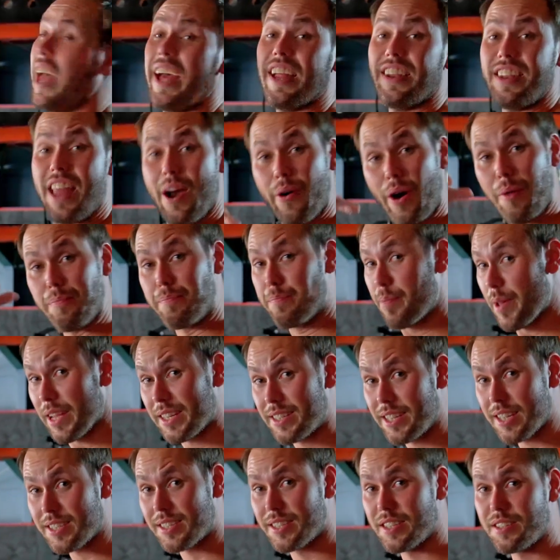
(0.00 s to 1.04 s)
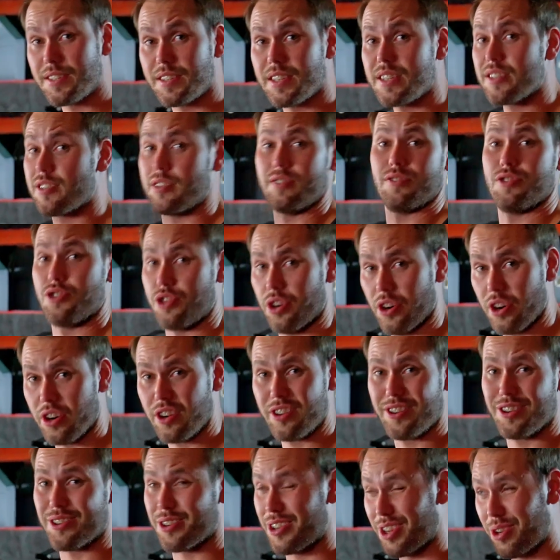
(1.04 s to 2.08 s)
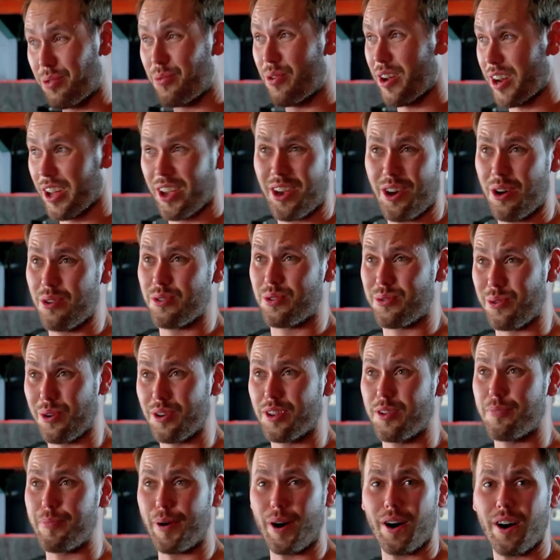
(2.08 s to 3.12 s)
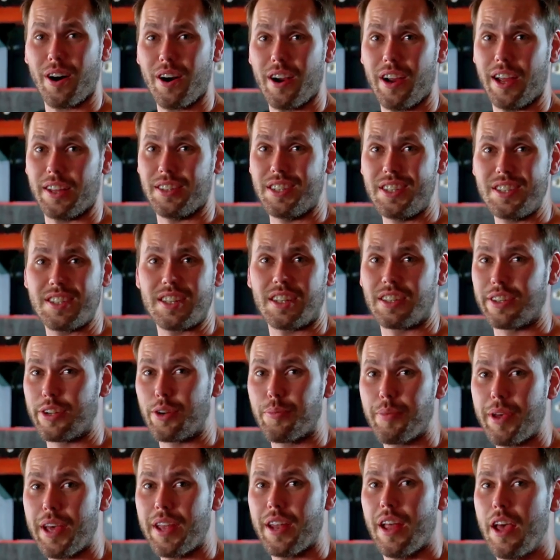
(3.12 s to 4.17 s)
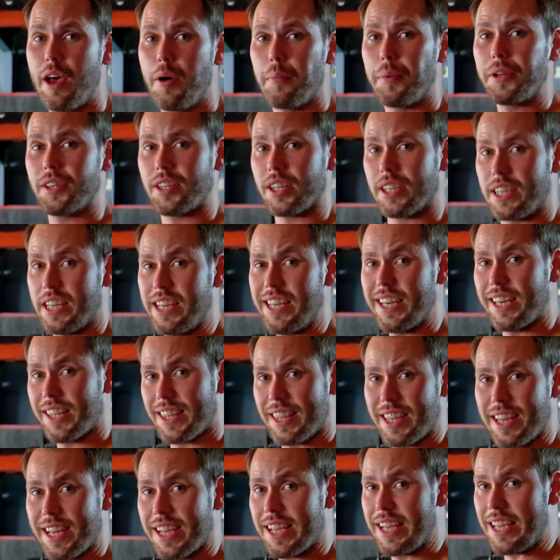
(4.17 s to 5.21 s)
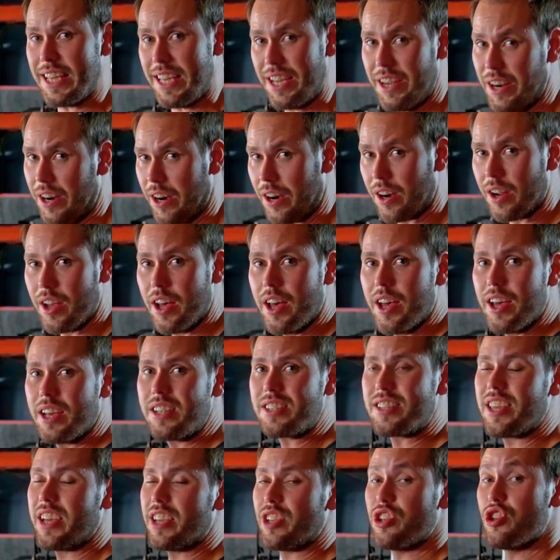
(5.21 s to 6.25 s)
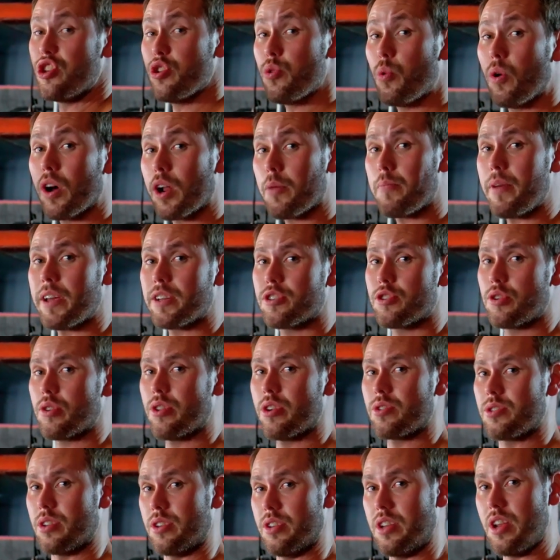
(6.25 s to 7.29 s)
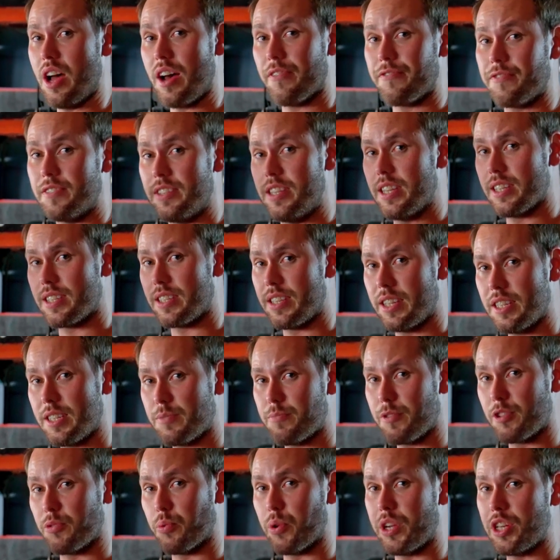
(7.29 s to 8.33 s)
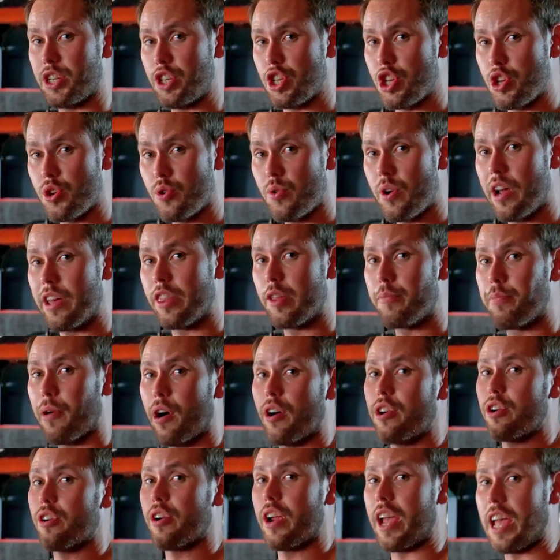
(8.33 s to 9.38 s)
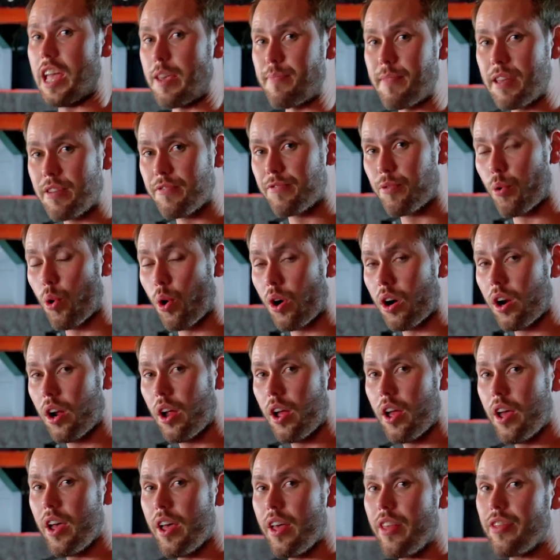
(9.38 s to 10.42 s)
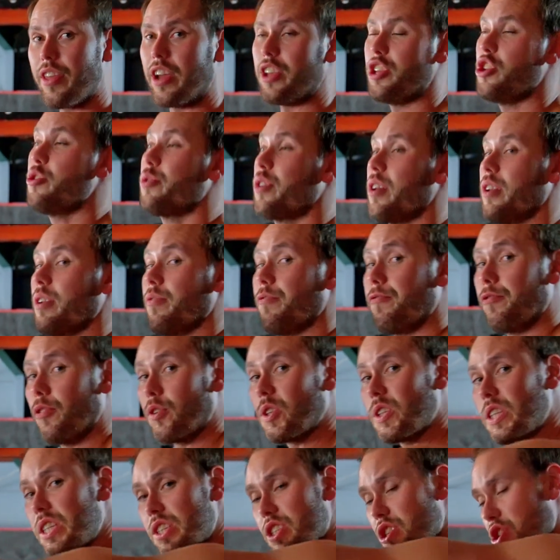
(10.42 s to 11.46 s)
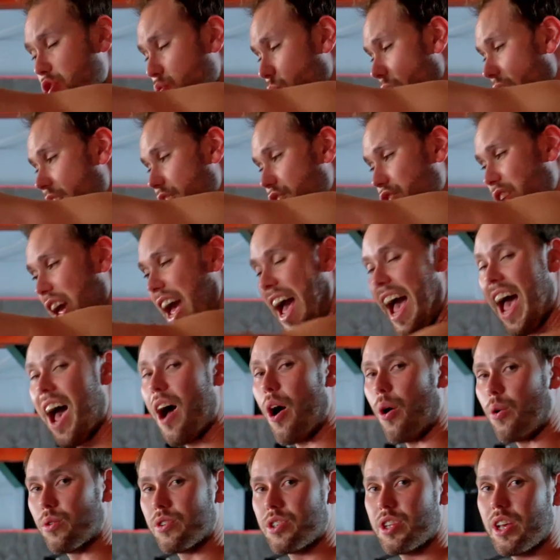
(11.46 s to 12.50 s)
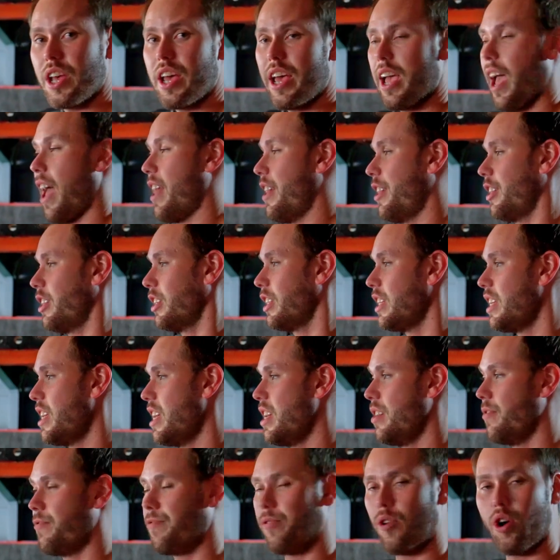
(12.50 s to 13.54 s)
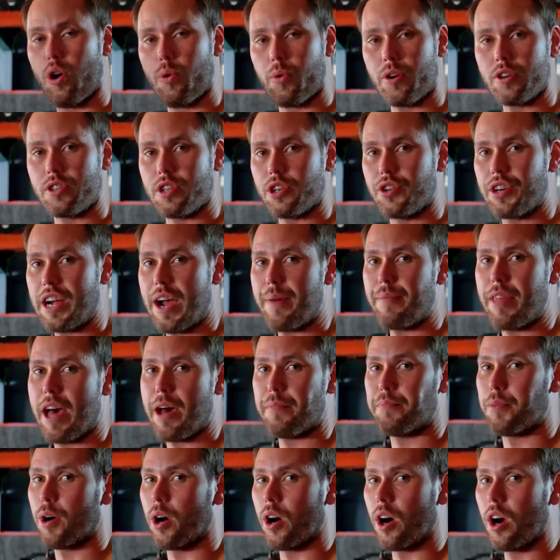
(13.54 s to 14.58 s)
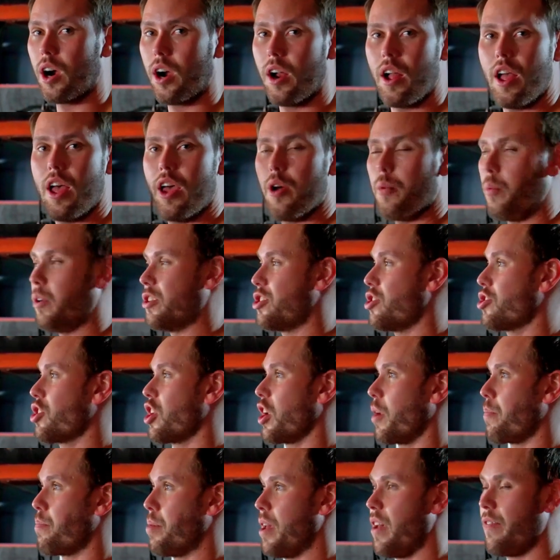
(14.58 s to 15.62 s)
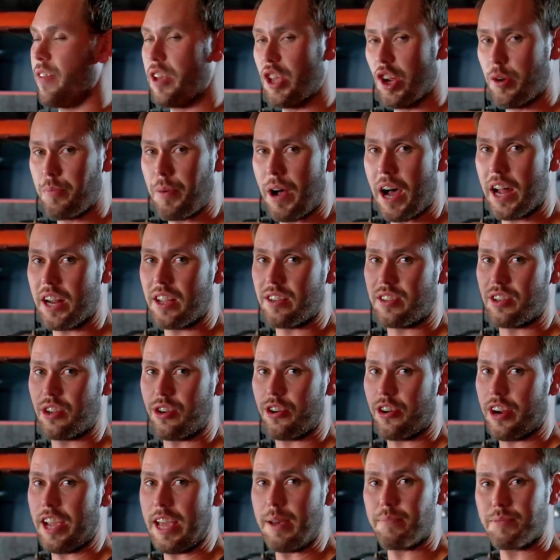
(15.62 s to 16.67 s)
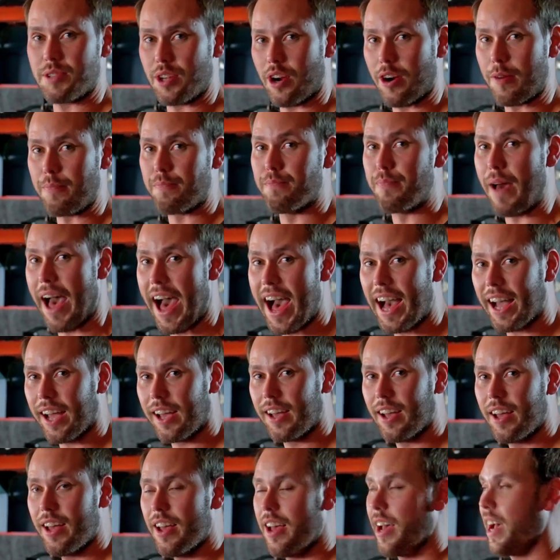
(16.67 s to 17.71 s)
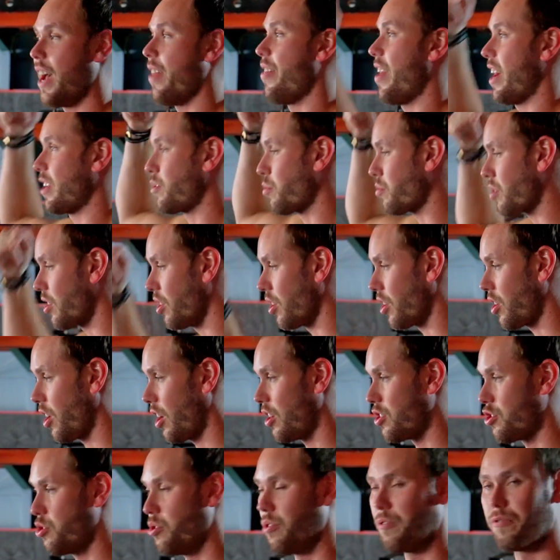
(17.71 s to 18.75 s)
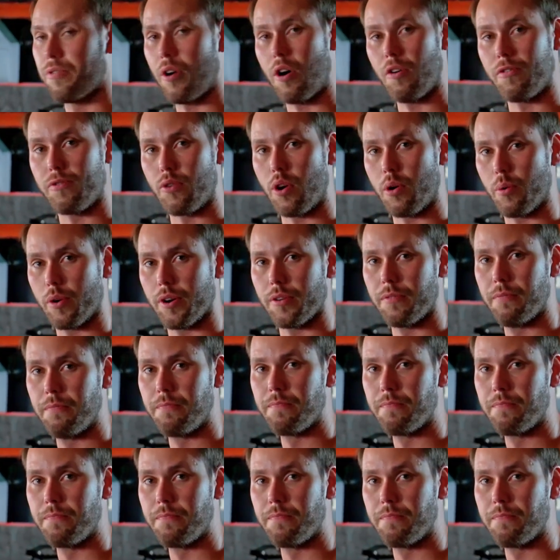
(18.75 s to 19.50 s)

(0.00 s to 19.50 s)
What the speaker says: Now on big distances, sure, you're gonna wanna go toward the bar at least a little bit, but the key thing here is that you wanna make sure there's enough distance between you and the bar you're aiming for that you can fully stretch out and lean forward to grab that bar, which is gonna pivot your body so your hips are back, and that's what's gonna cause you to fall forward.